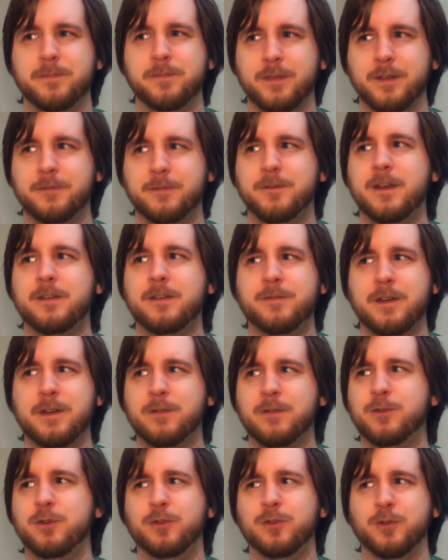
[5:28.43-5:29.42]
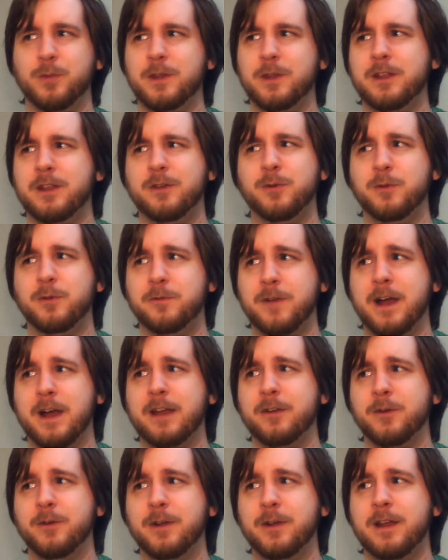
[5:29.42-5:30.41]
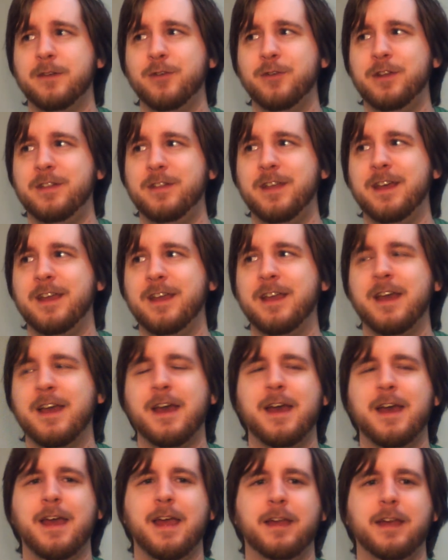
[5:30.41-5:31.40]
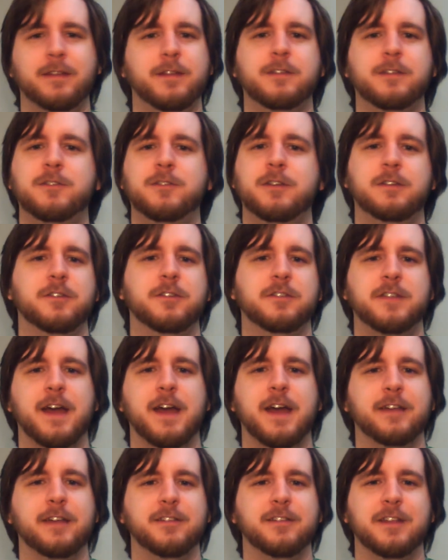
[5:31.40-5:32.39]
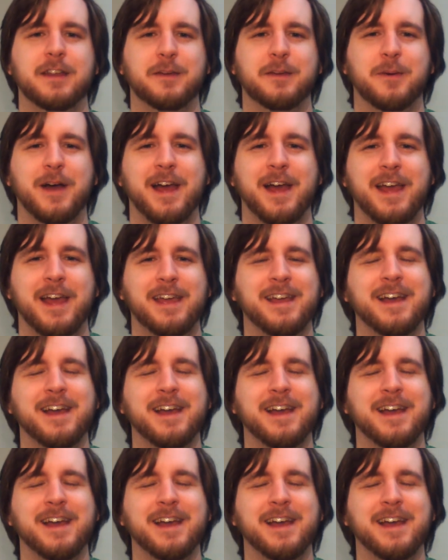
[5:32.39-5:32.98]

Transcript: fan favorite who's a really cool fighter and everything and then she just dies anyway